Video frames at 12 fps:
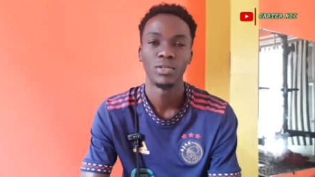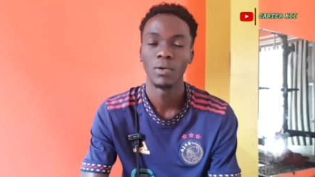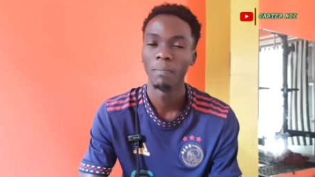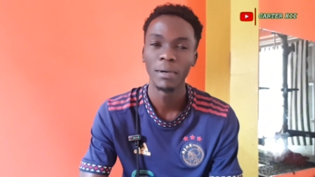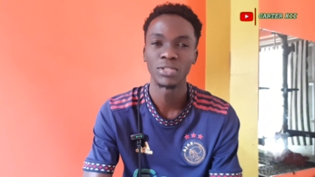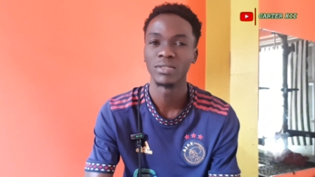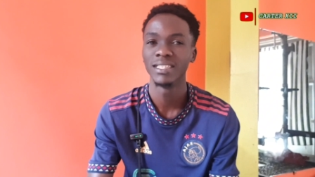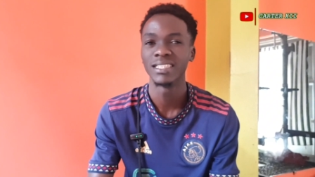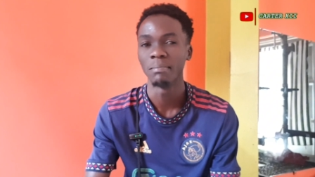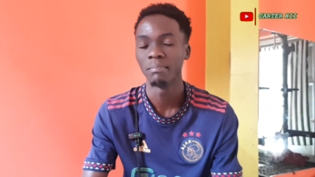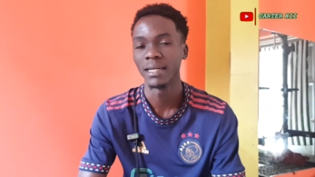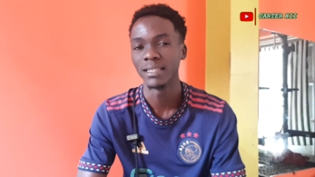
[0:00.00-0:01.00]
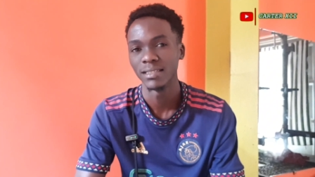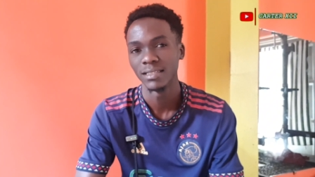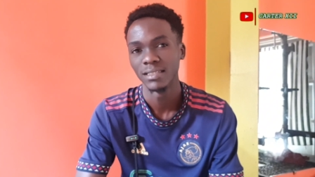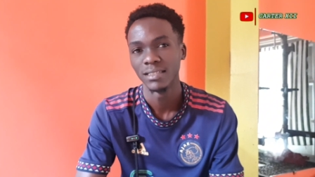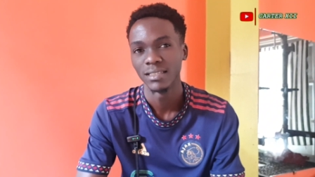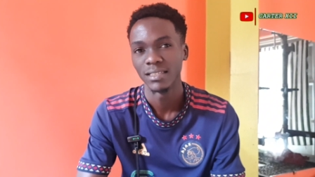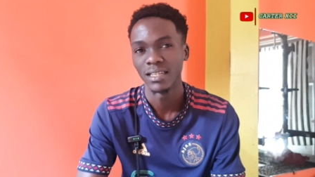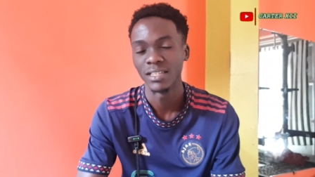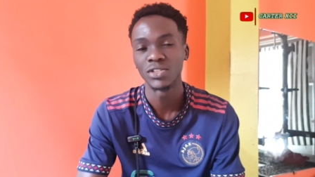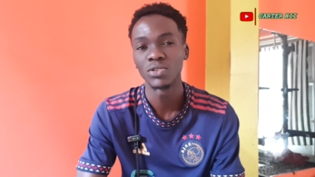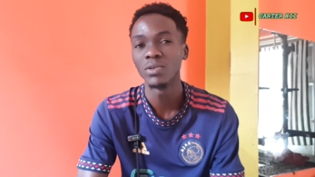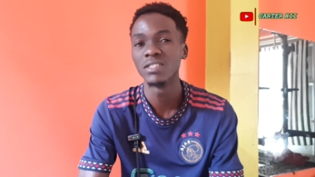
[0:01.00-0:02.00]
Your passion isn't mine,
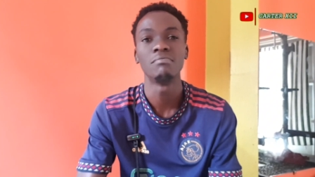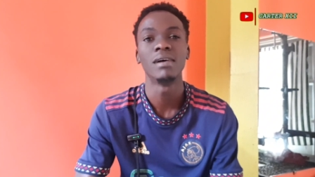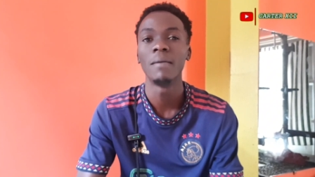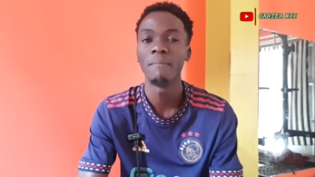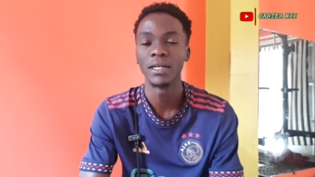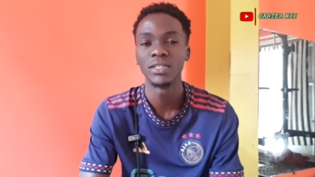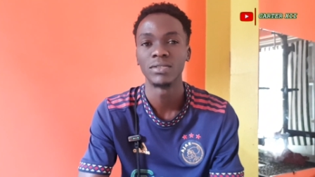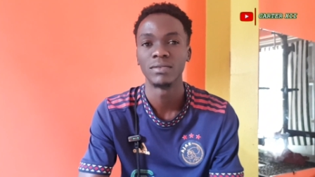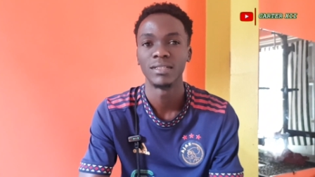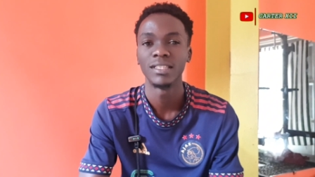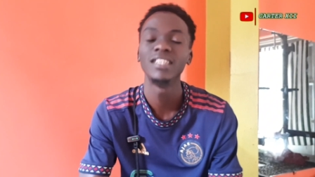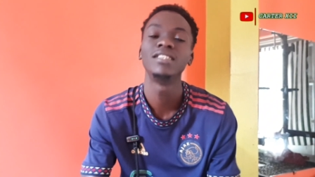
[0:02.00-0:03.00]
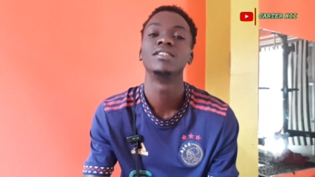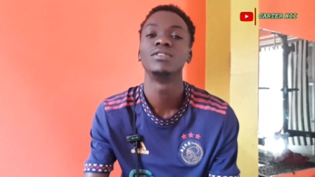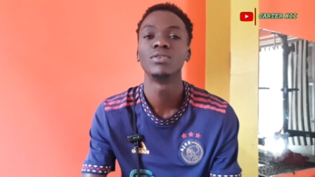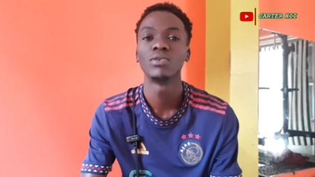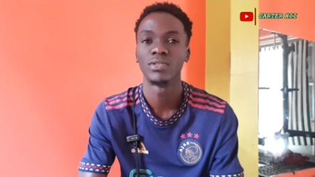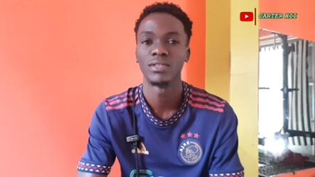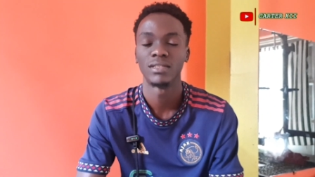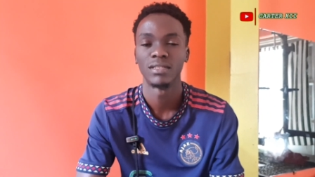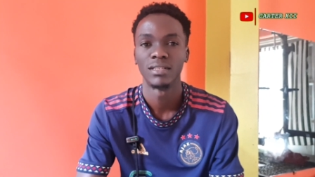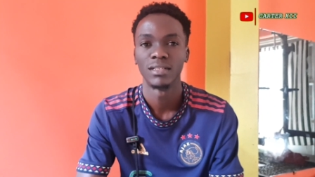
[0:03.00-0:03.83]
and so is my passion. Isn't yours.